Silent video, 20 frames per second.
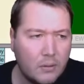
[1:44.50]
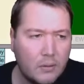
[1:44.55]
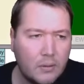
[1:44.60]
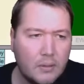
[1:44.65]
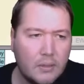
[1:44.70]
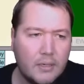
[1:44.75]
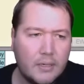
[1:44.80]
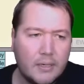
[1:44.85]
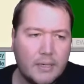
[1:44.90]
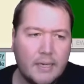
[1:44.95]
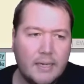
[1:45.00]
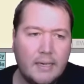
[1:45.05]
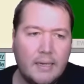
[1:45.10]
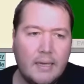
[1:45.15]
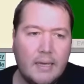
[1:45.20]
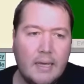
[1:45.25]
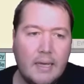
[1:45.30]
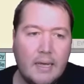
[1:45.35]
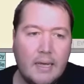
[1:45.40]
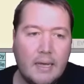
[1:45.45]
Okay,
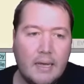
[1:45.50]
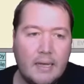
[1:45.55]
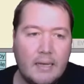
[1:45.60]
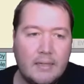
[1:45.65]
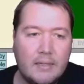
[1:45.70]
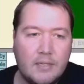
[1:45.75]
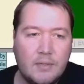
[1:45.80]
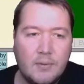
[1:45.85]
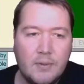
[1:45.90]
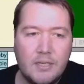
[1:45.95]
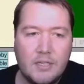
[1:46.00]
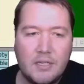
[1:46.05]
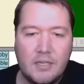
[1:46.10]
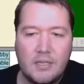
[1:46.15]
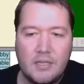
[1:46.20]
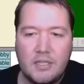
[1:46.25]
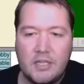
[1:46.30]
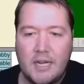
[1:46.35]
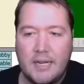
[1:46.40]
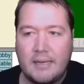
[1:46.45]
and switched to
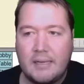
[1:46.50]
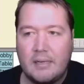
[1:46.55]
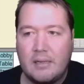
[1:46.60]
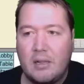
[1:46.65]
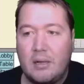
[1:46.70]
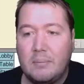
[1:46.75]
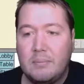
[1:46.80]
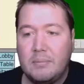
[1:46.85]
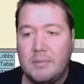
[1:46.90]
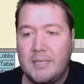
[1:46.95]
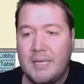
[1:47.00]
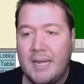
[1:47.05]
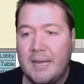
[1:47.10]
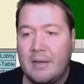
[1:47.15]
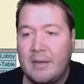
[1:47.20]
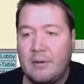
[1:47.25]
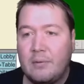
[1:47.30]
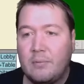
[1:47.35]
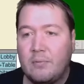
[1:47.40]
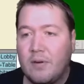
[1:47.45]
the jack of clubs.
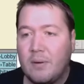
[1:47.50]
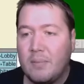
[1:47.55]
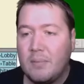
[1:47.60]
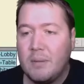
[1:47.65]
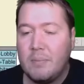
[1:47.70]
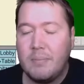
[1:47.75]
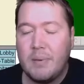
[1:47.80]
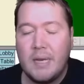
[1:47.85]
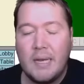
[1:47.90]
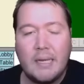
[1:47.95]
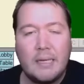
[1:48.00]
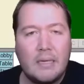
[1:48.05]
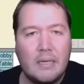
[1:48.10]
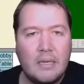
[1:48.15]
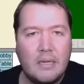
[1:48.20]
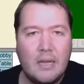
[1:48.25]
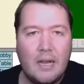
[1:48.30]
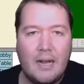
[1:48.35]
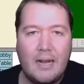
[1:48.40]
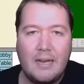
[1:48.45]
Now, from the bidding,
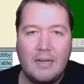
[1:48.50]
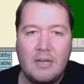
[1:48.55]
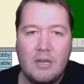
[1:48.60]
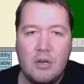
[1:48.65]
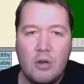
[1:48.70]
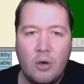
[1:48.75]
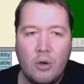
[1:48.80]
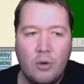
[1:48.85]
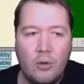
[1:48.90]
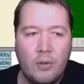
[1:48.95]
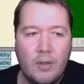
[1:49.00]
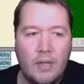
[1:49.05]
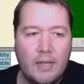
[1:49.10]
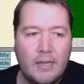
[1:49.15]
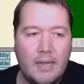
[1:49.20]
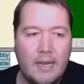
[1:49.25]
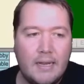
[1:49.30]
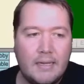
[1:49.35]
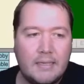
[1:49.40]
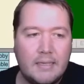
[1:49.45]
I know that
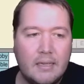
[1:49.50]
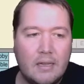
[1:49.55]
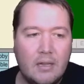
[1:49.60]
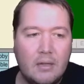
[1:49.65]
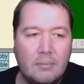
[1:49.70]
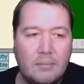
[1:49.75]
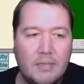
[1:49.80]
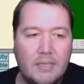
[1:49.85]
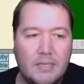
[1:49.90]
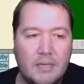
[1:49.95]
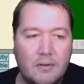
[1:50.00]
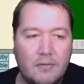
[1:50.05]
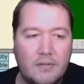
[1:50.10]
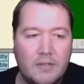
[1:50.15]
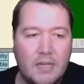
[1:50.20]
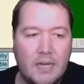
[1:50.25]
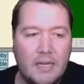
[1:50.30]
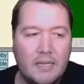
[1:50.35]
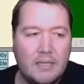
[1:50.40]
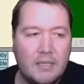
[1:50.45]
the ace of clubs is
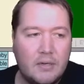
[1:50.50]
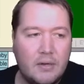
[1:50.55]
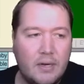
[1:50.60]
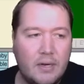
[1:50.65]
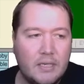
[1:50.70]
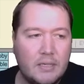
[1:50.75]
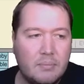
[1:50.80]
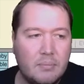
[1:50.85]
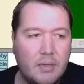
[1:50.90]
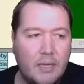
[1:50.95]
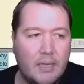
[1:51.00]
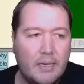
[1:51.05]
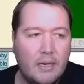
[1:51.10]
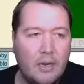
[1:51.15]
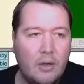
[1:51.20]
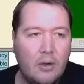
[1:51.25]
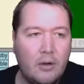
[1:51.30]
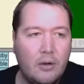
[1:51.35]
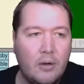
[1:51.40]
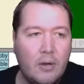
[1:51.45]
offside, so I just played
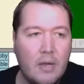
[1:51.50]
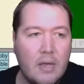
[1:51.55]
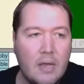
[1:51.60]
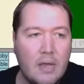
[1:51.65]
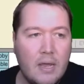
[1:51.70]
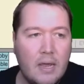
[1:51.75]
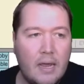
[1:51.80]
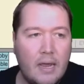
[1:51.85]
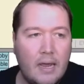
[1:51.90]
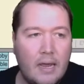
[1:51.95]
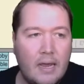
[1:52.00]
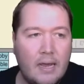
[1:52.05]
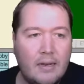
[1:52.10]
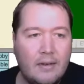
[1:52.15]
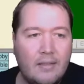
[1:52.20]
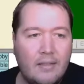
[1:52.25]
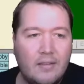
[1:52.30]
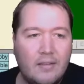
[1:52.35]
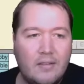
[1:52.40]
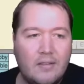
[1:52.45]
low. And
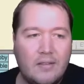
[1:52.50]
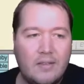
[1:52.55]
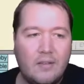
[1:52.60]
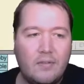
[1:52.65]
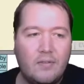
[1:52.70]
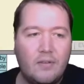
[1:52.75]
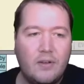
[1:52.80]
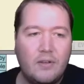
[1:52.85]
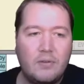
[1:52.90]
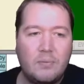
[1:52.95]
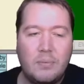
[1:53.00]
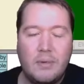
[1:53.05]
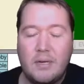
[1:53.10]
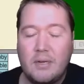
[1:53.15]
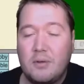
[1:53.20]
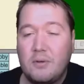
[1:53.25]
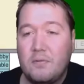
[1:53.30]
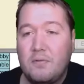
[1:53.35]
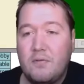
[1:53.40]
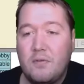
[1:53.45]
this is the first bit of
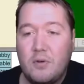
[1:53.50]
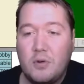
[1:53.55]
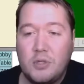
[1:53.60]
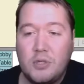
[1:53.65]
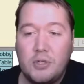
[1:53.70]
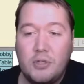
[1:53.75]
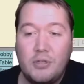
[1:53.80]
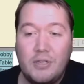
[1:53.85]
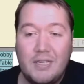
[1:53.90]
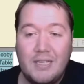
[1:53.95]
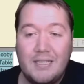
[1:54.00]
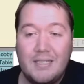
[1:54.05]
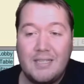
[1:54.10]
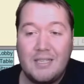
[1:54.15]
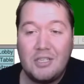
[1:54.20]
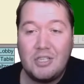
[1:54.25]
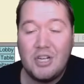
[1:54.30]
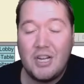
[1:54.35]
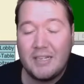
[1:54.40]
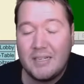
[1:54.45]
good fortune, is
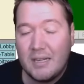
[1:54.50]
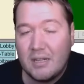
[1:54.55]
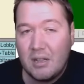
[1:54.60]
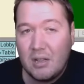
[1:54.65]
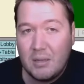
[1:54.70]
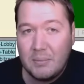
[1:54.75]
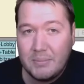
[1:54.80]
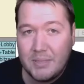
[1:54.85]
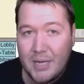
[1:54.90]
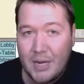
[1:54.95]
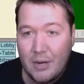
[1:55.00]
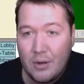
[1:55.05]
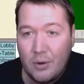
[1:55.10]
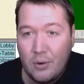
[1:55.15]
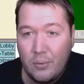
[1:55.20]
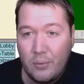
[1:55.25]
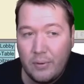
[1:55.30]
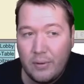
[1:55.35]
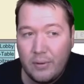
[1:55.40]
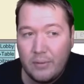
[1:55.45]
the jack of clubs held,